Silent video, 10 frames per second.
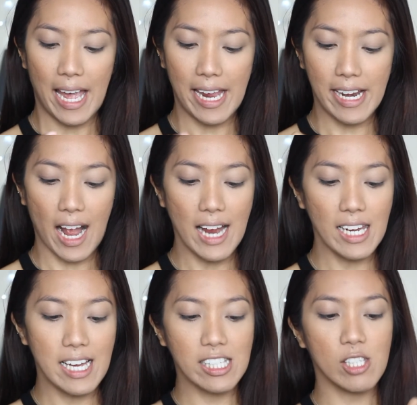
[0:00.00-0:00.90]
and I
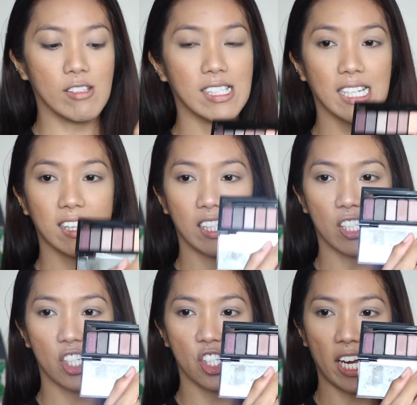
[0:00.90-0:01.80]
like using
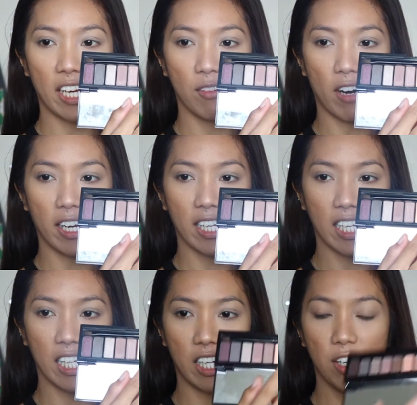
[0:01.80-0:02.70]
this shade right
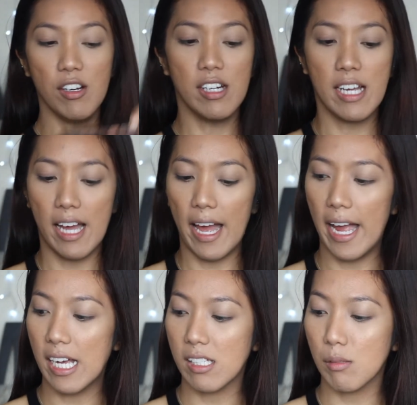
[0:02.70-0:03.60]
here
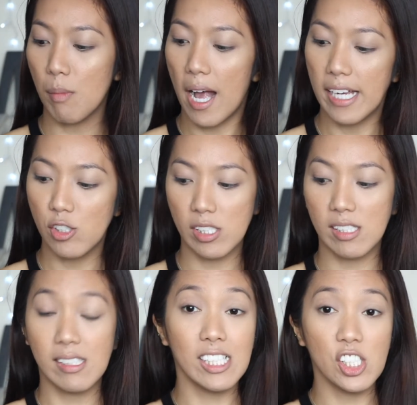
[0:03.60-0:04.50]
as my
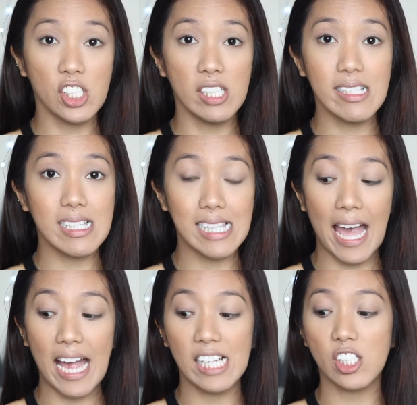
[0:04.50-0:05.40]
transition
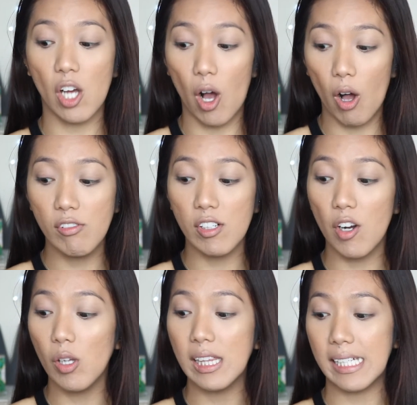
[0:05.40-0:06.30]
slash
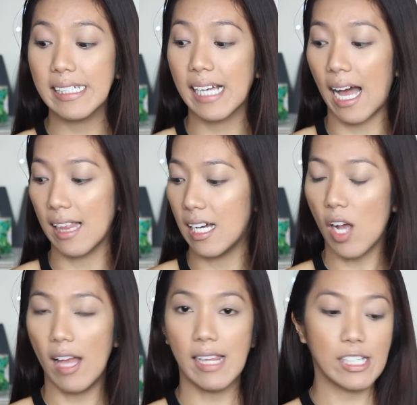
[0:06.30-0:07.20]
overall lid color.
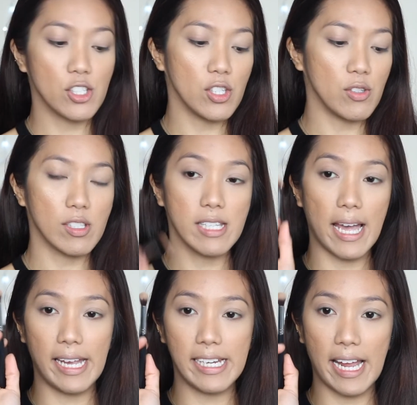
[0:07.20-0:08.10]
I like to use
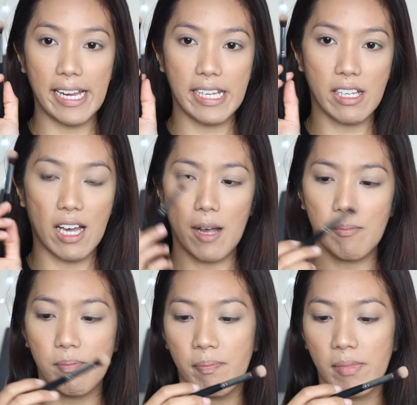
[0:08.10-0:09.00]
that in a
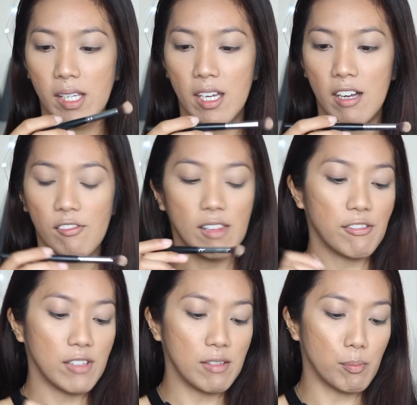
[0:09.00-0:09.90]

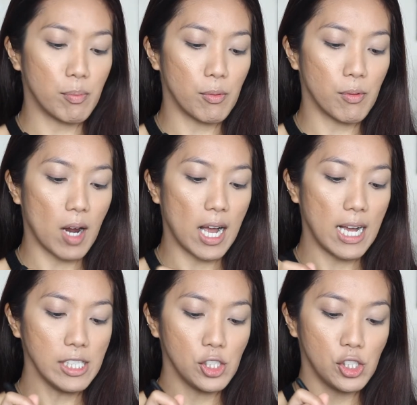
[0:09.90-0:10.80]
fluffy
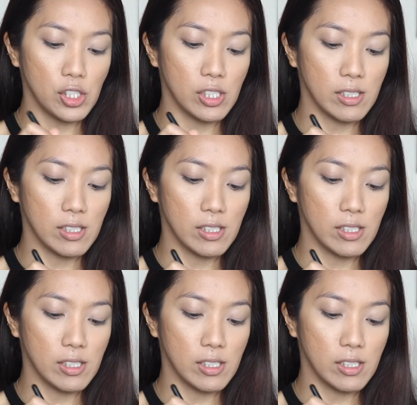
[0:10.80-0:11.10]
brush.